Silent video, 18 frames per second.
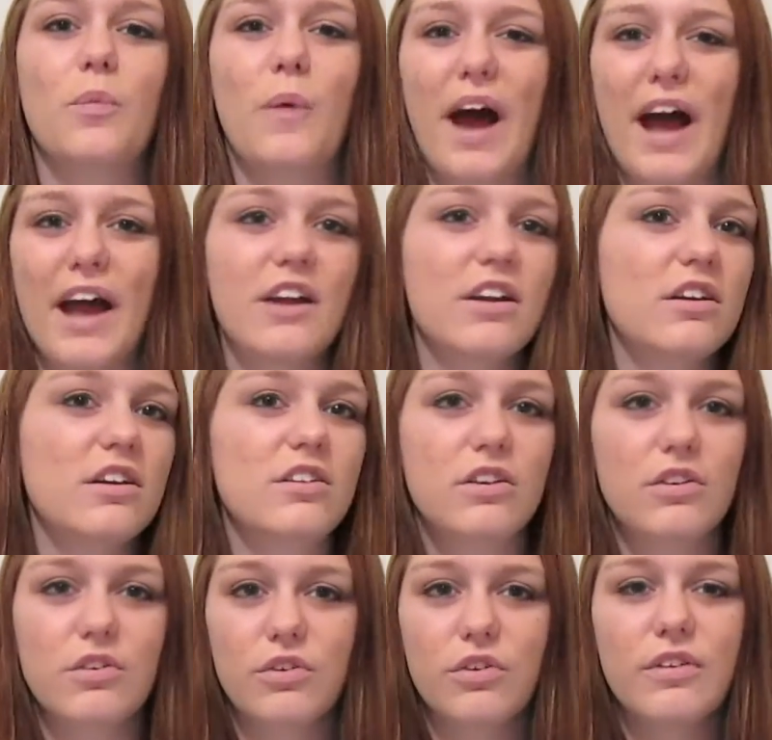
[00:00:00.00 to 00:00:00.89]
why do
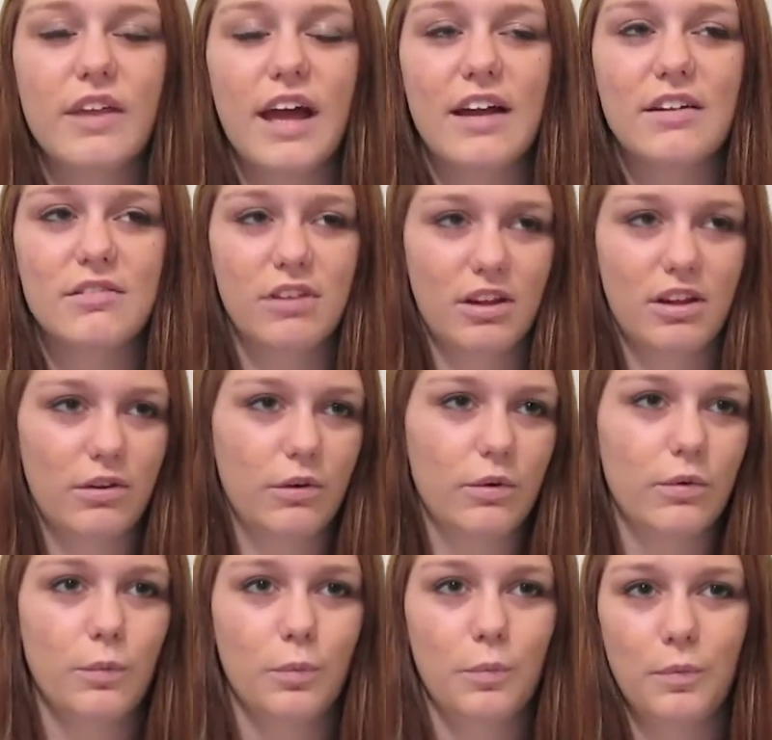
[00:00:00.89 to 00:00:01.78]
you do that? Do
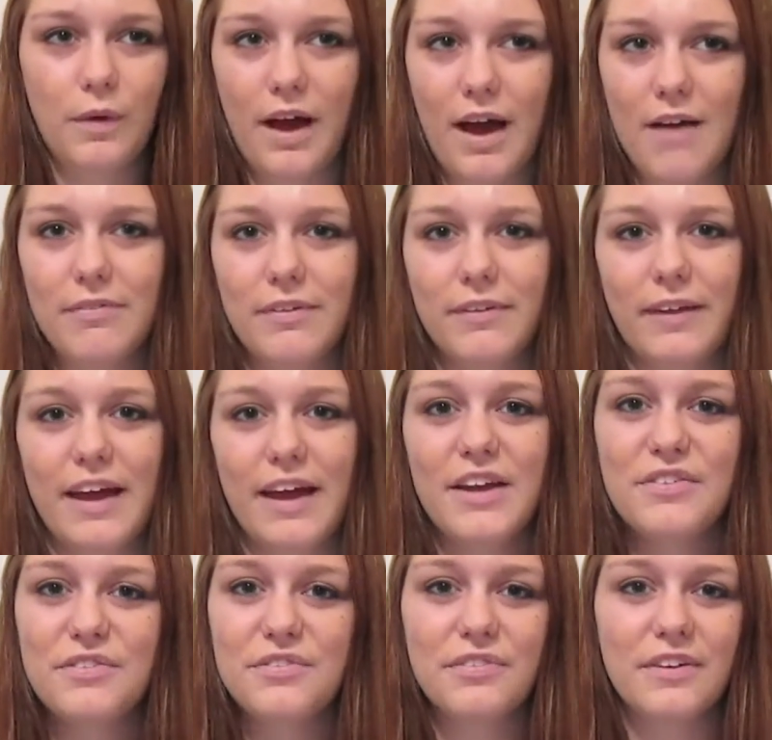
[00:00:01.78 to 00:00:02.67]
you have a
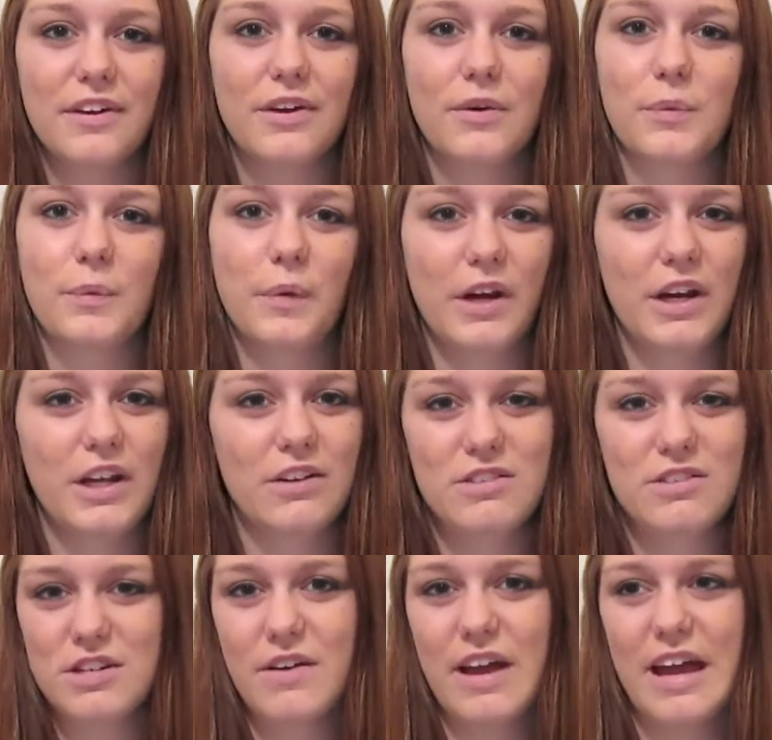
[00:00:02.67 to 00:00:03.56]
life? Like what are
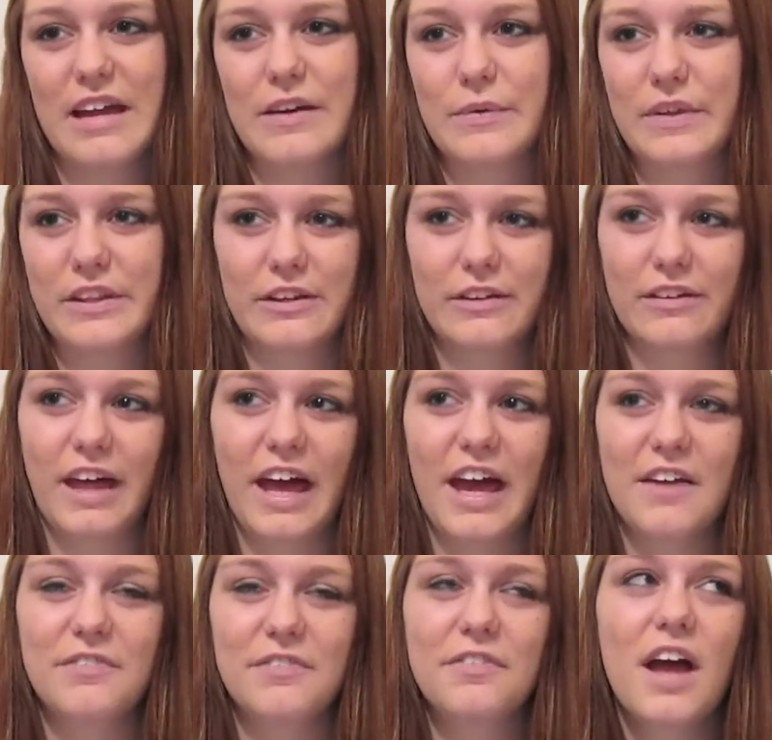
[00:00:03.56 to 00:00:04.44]
you doing with your
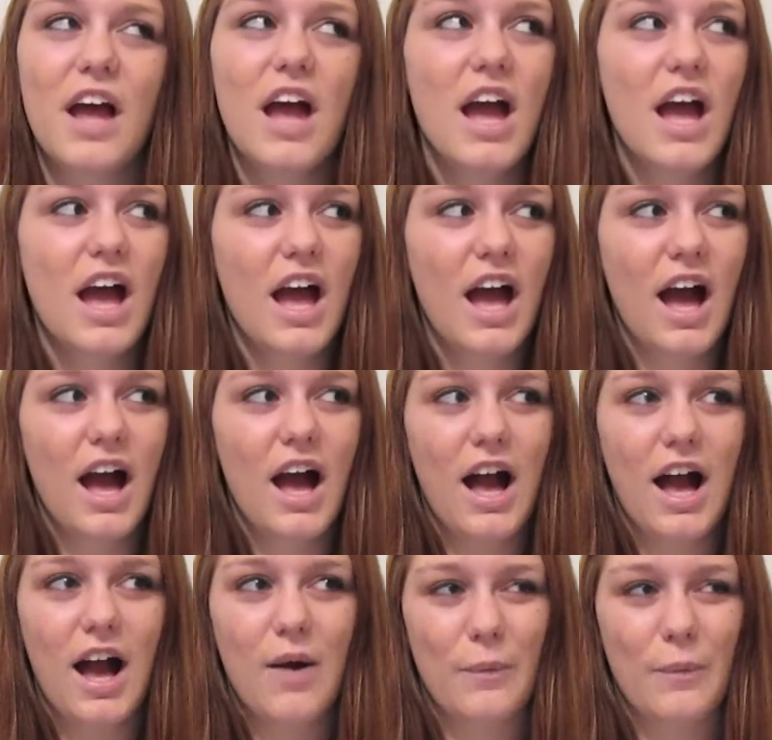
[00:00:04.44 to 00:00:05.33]
life?
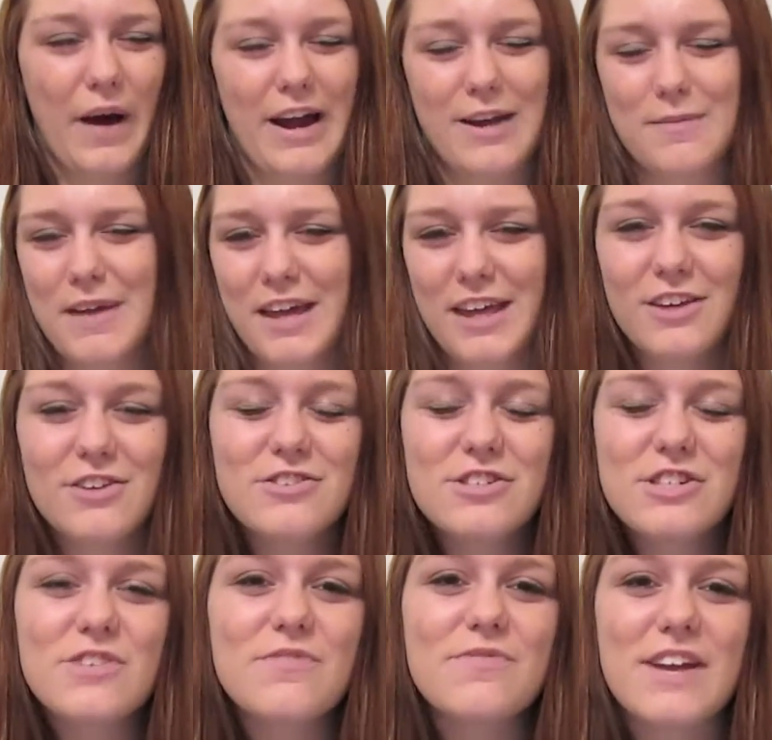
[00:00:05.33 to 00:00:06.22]
Why are you making
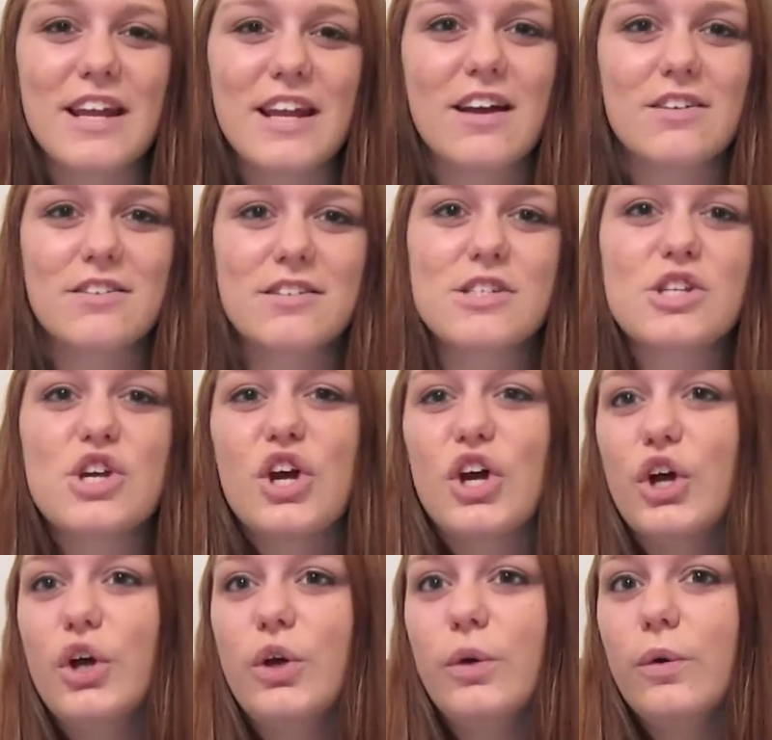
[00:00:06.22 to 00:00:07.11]
YouTube videos?
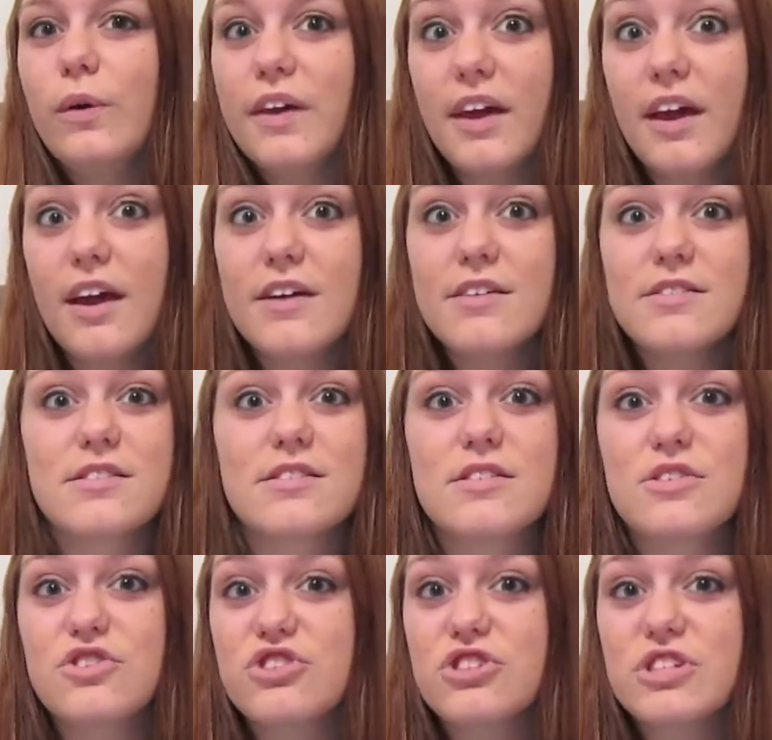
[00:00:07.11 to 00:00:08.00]
Who cares?
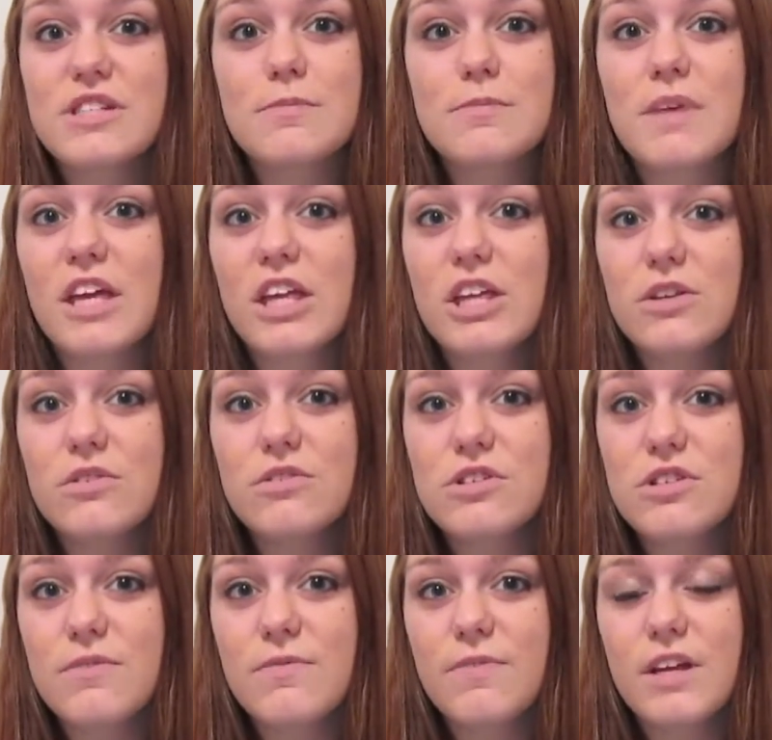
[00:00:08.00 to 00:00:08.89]
Just make
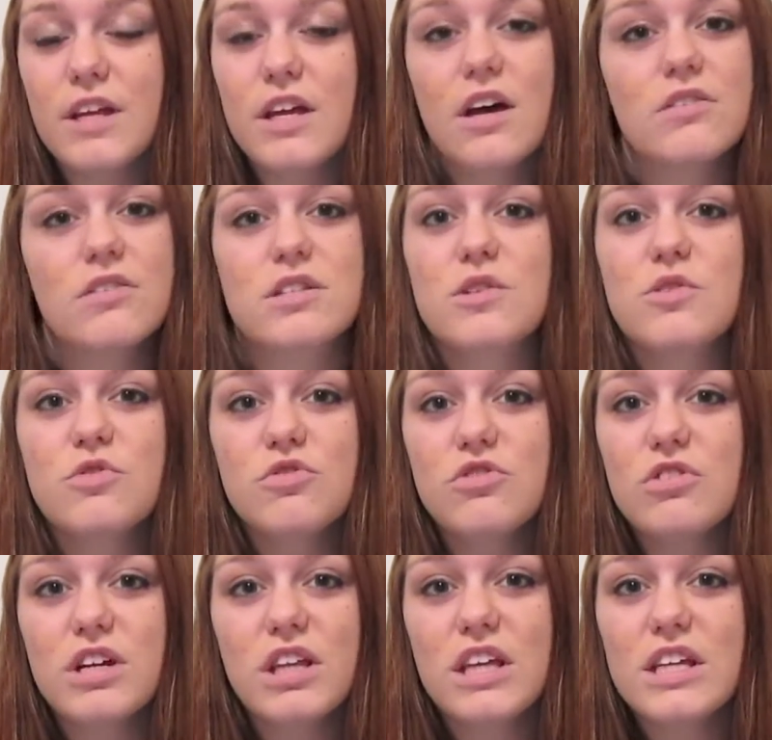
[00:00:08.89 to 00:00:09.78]
YouTube videos. It
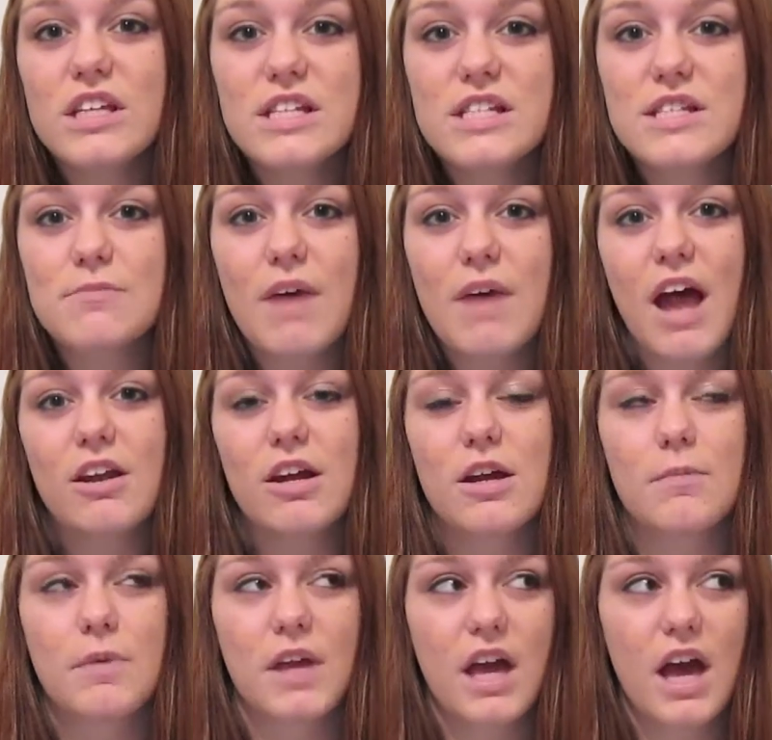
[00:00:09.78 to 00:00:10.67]
really doesn't
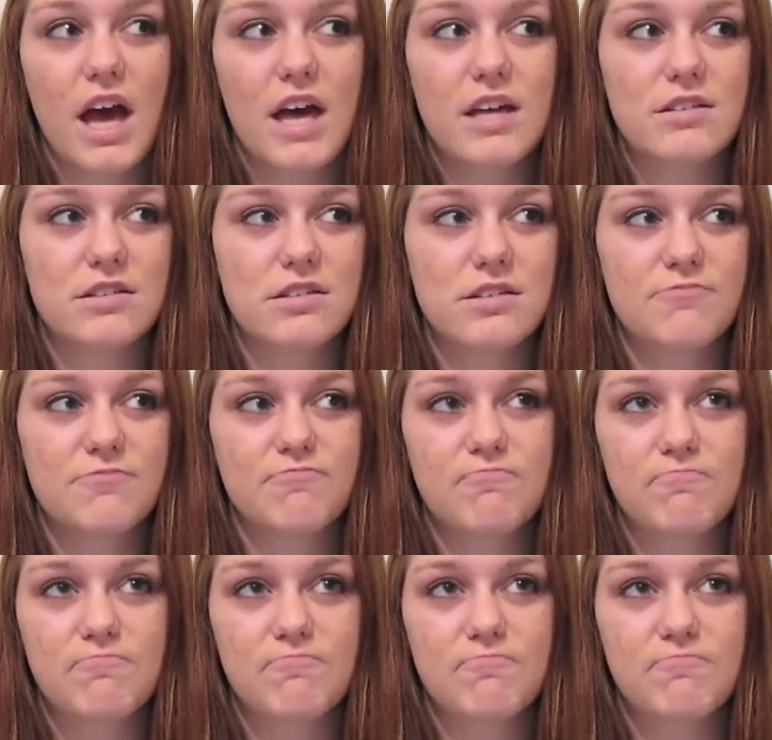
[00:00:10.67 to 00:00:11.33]
matter because